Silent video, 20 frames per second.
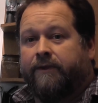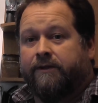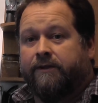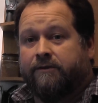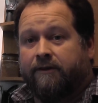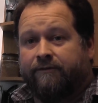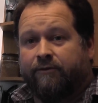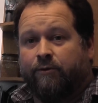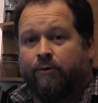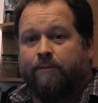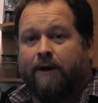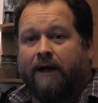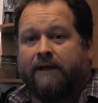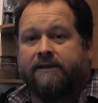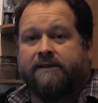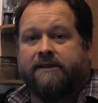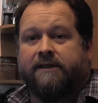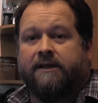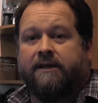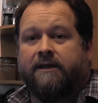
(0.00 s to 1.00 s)
They suffer with
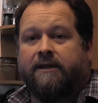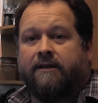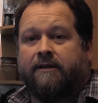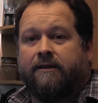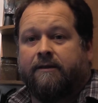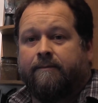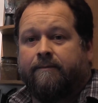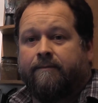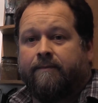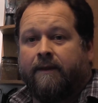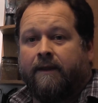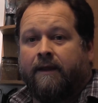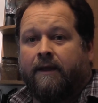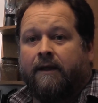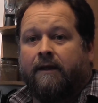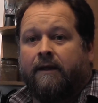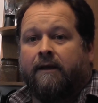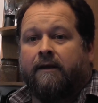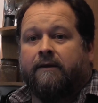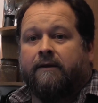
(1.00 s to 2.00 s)
bad teeth,
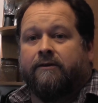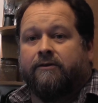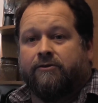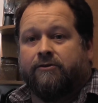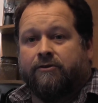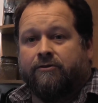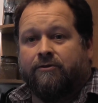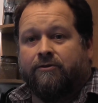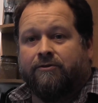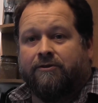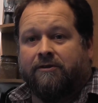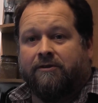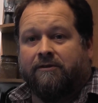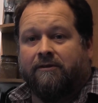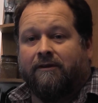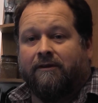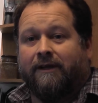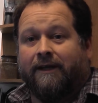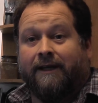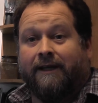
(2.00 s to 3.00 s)
they struggle to
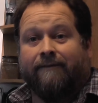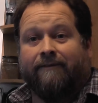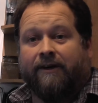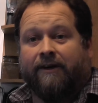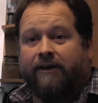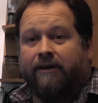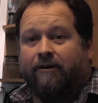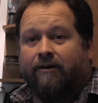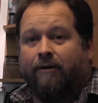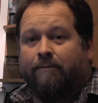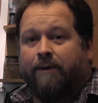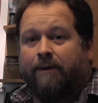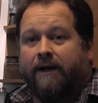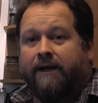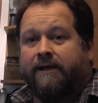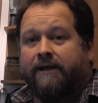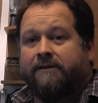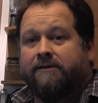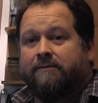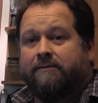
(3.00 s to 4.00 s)
eat very hard
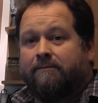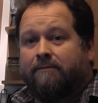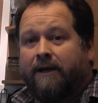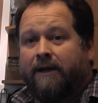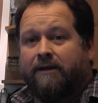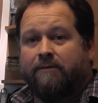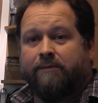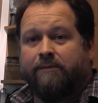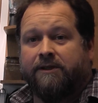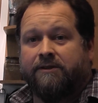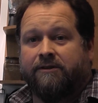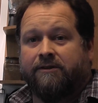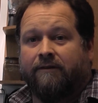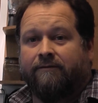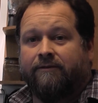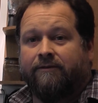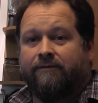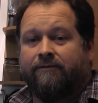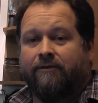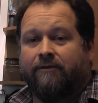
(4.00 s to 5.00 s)
baits, make them a bit
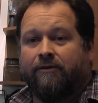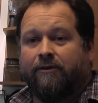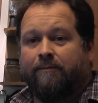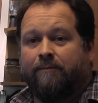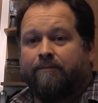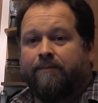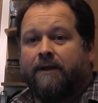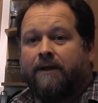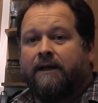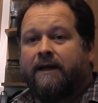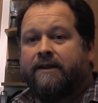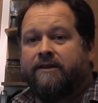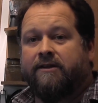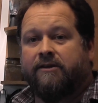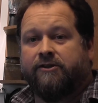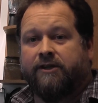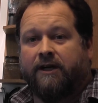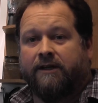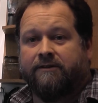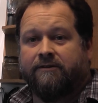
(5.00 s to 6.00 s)
softer for them, let the
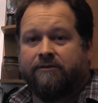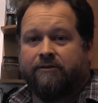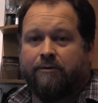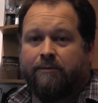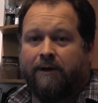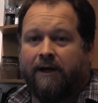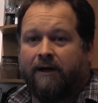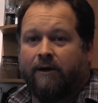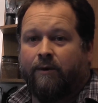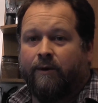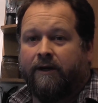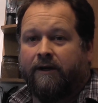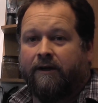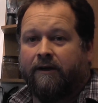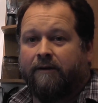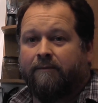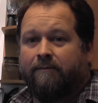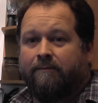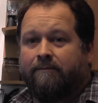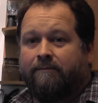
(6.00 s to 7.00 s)
attractors come out
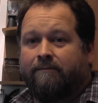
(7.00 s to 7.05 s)
quicker.